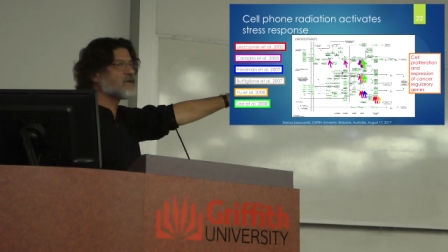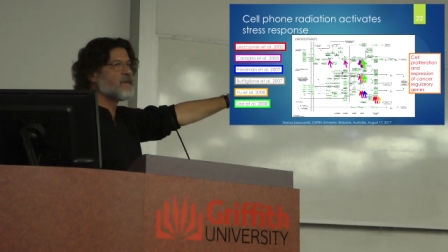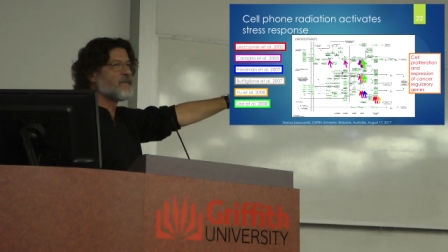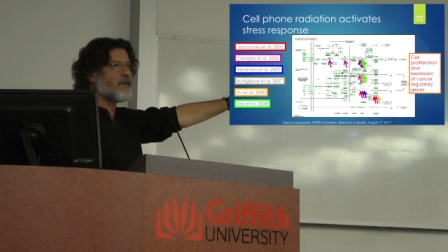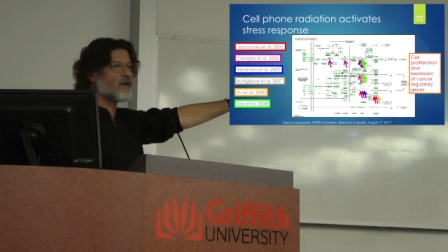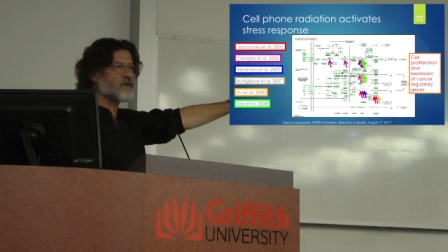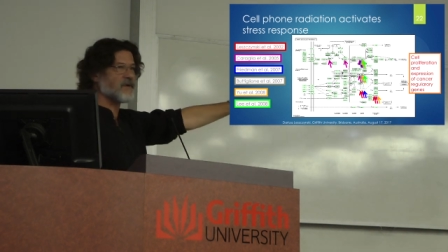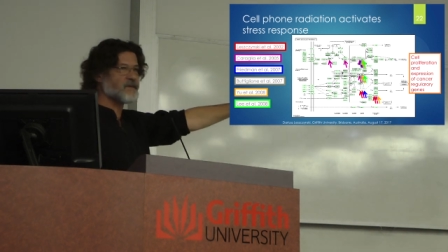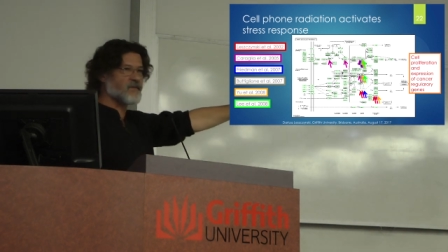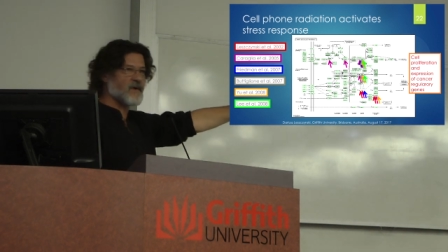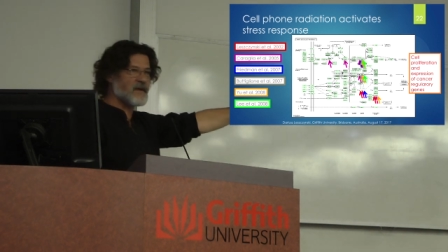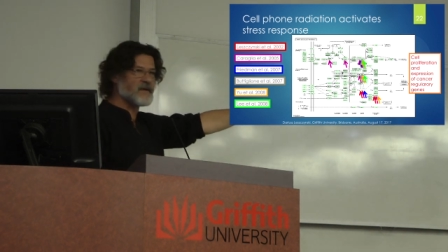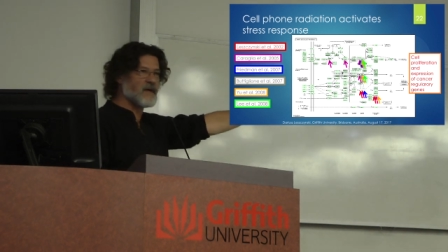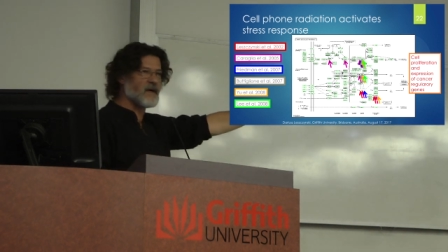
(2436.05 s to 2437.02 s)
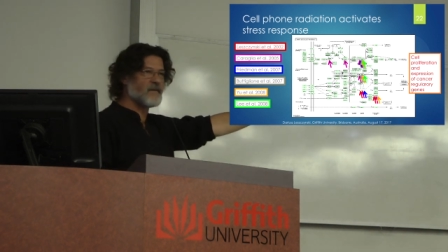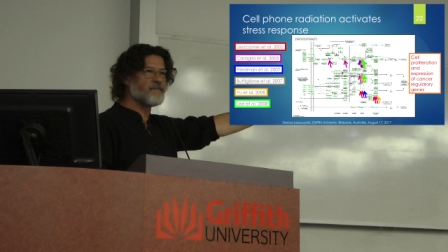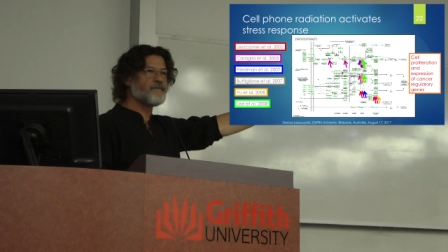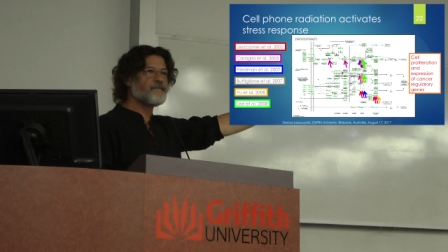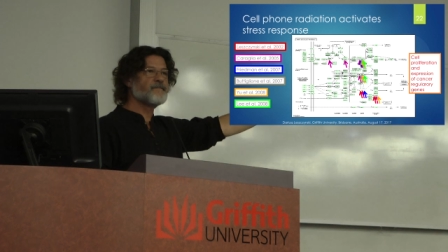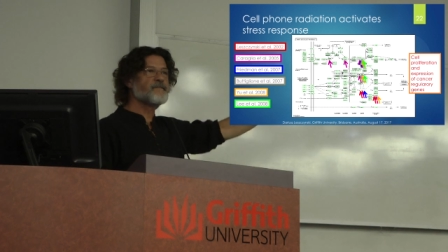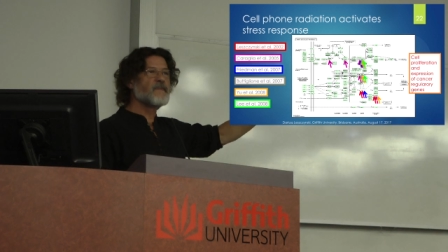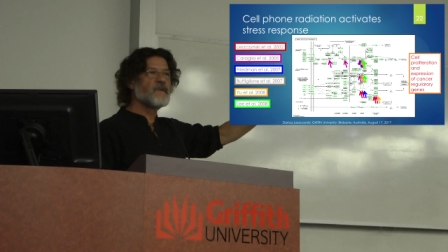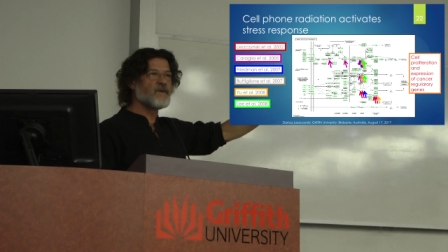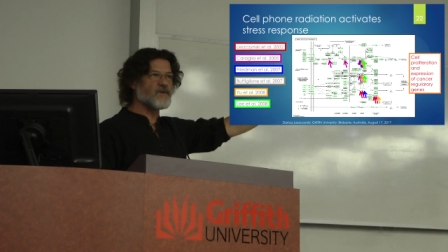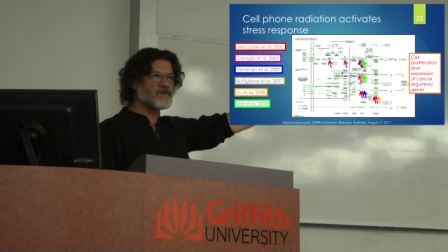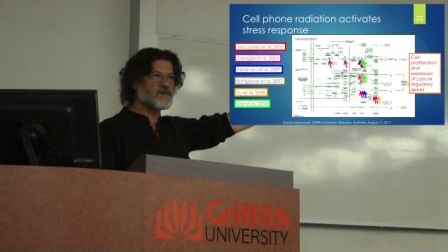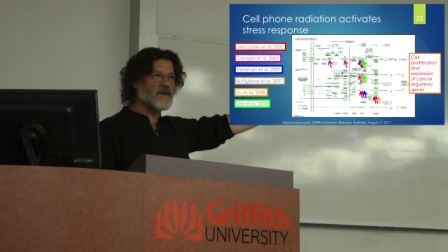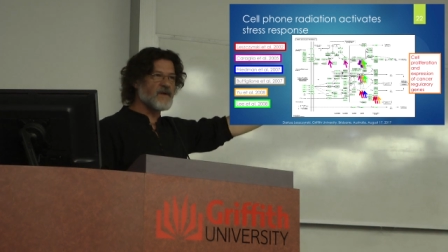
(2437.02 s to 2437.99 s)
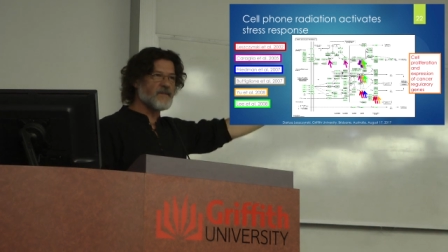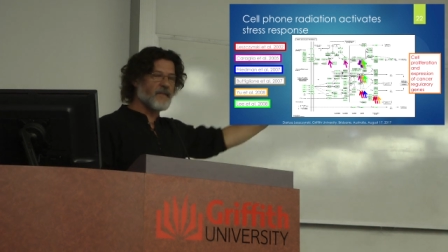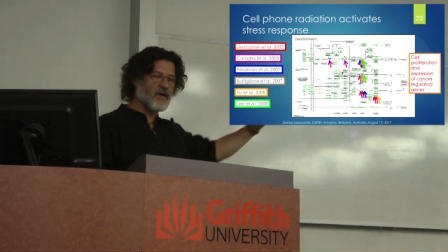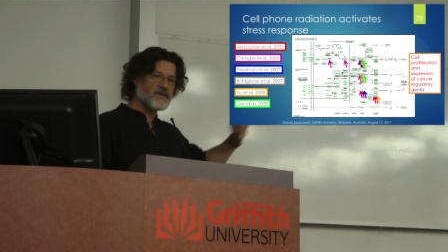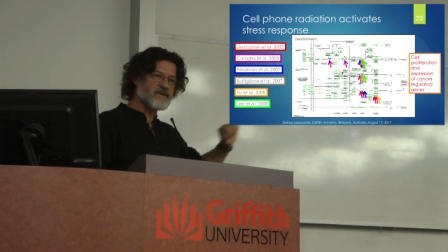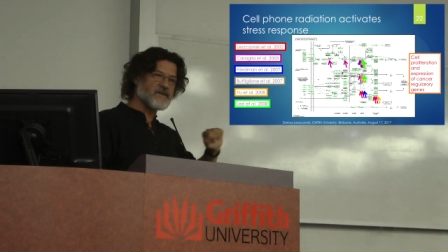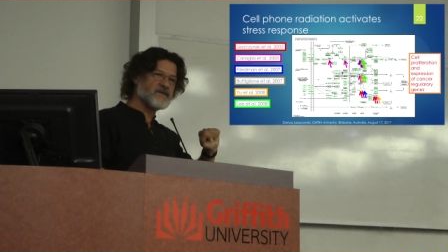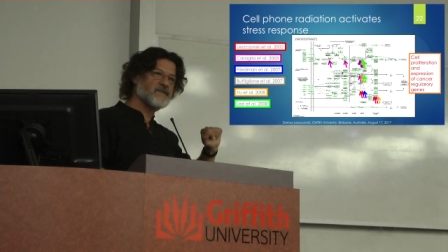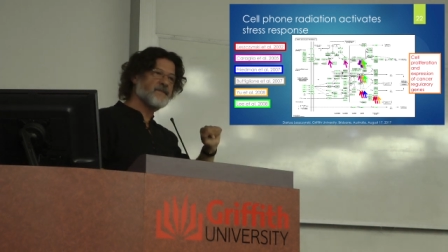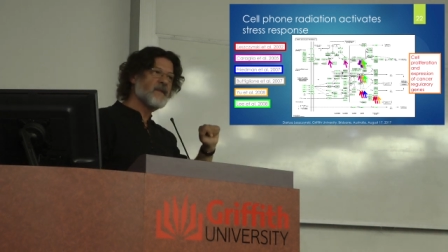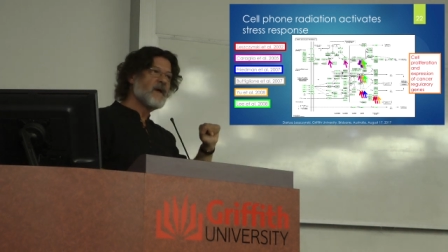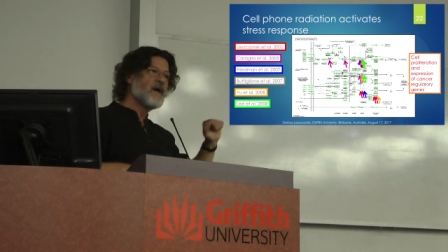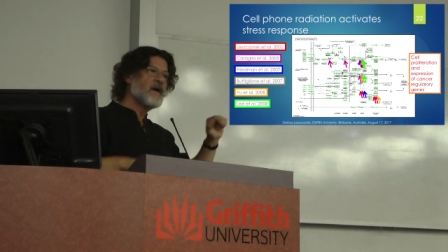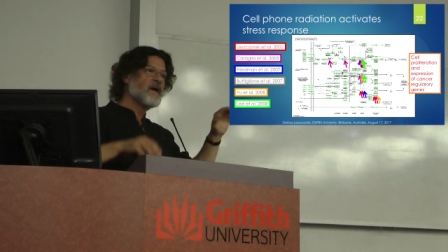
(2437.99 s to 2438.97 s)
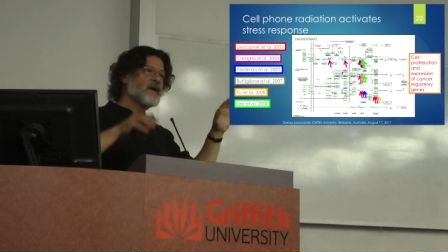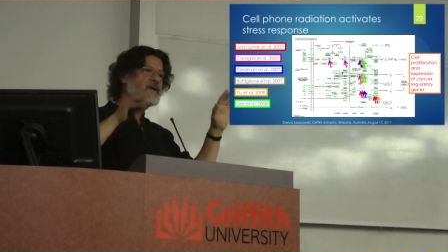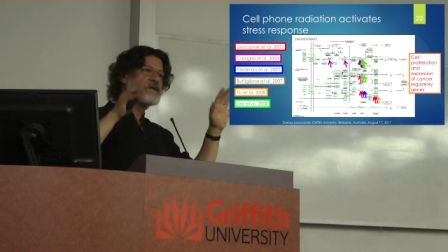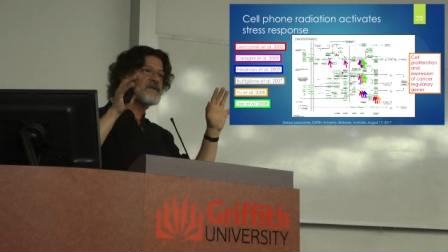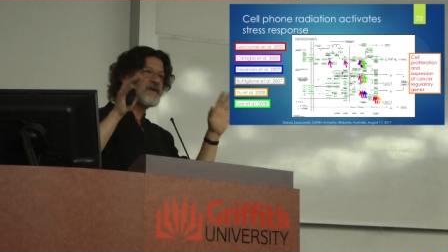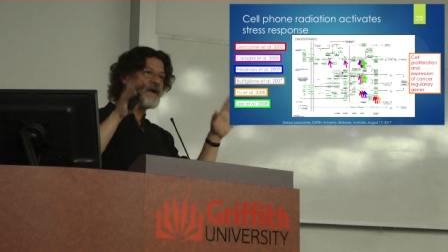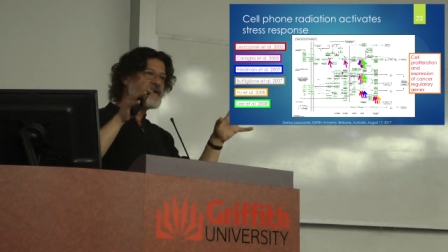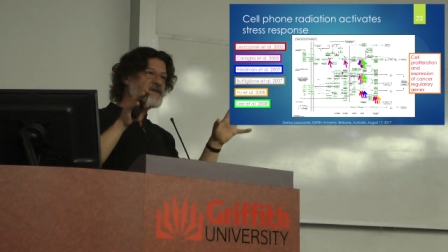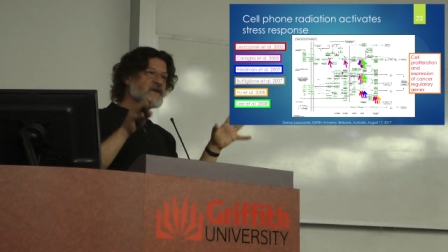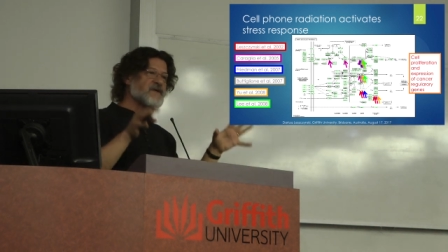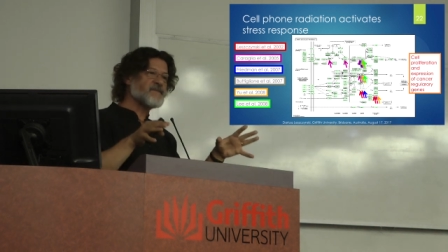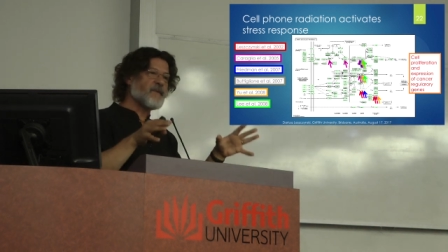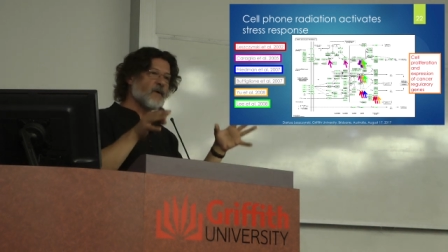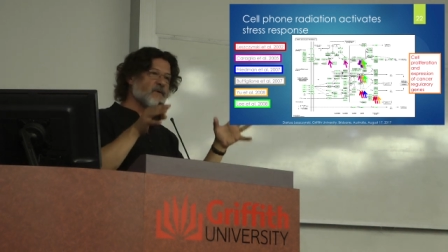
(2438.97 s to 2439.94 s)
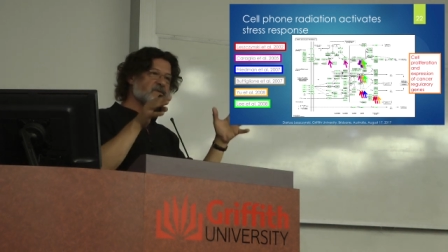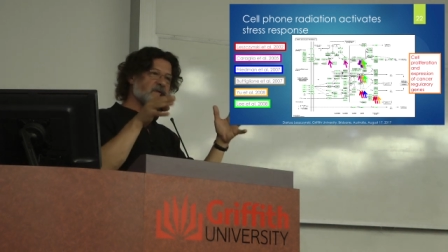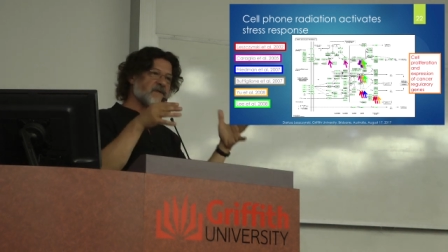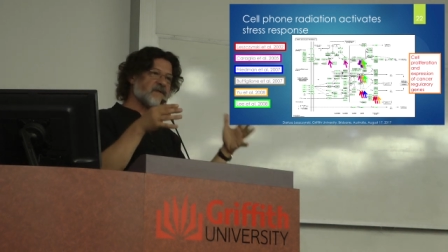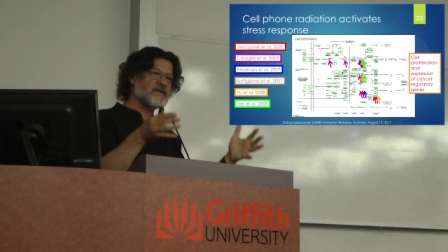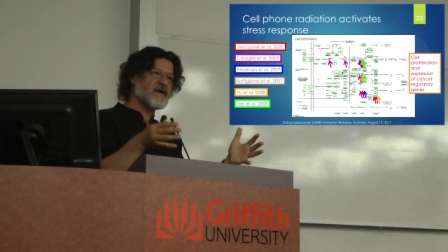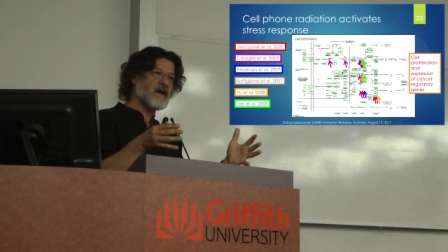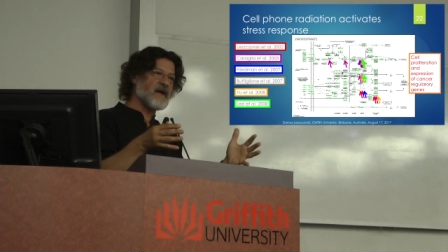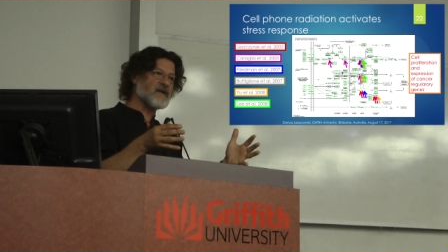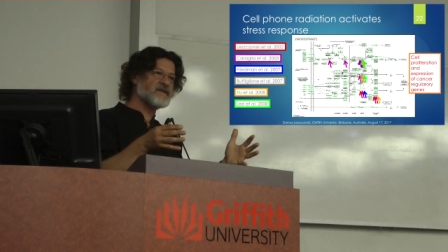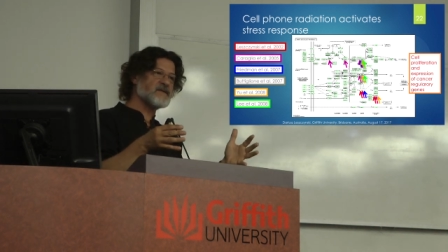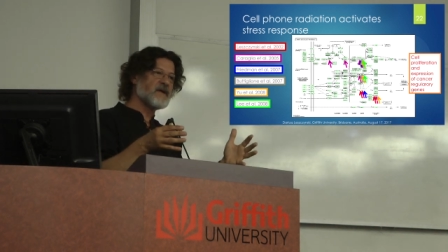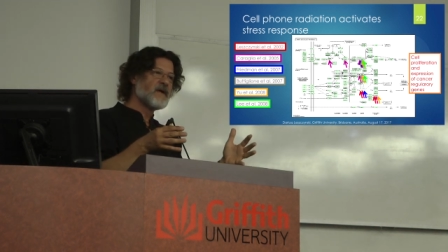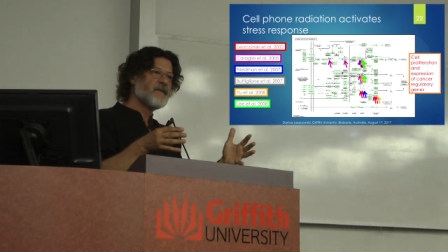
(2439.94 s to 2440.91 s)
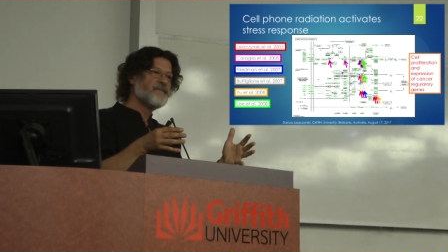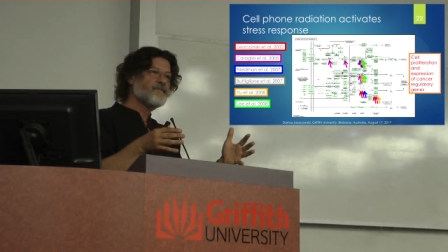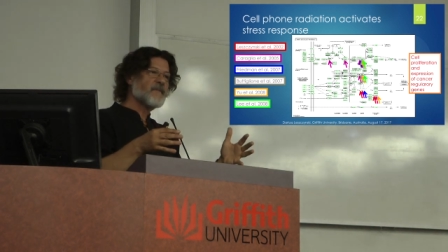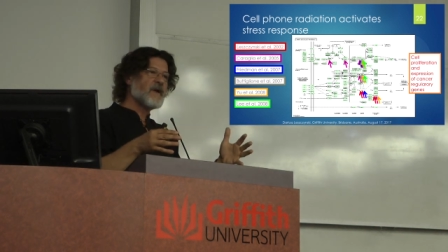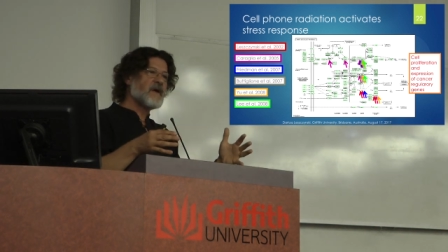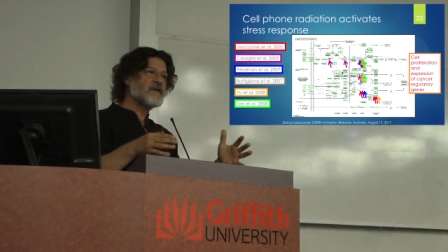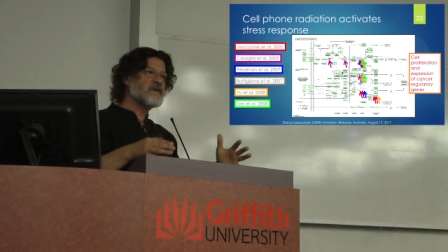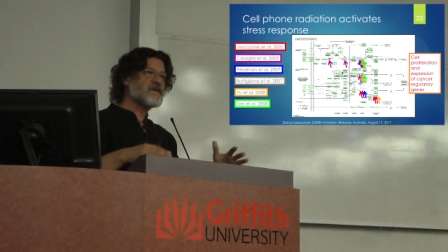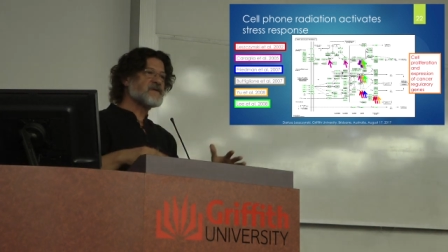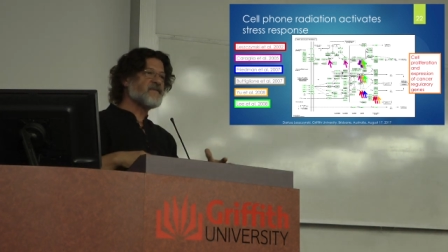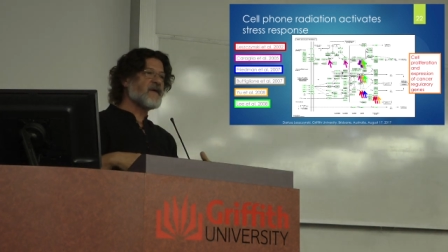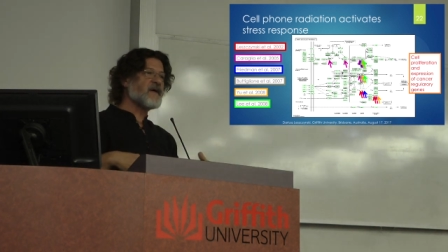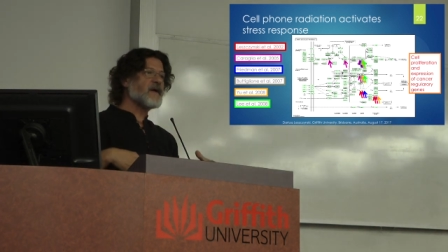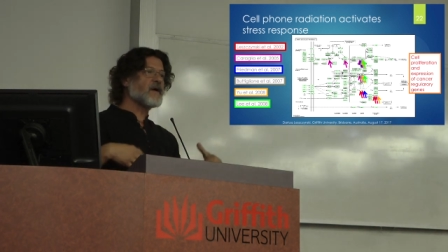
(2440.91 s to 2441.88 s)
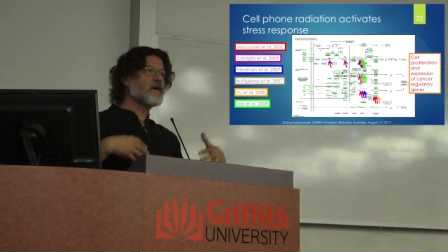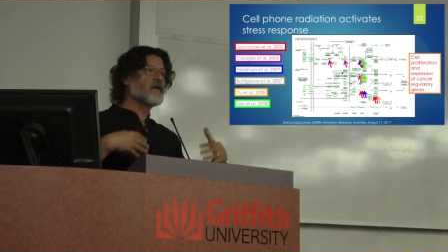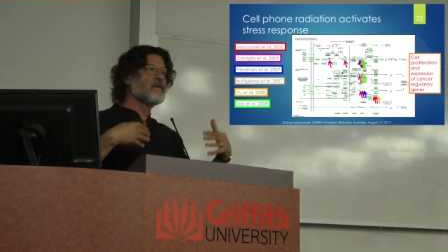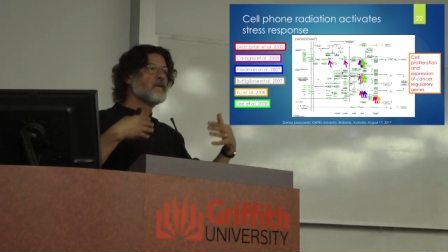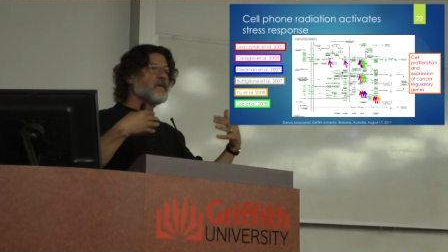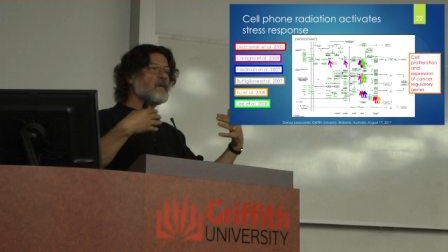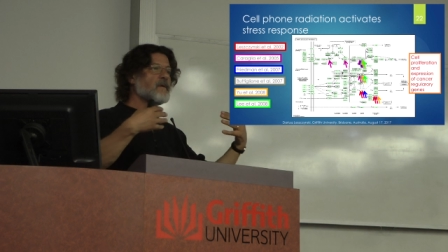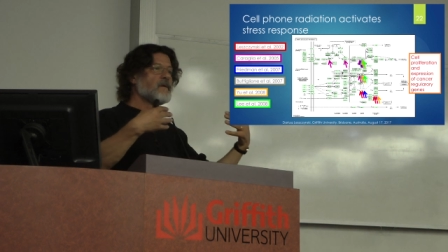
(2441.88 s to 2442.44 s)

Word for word: Not important right now, those green boxes. Stress response in cells, it is very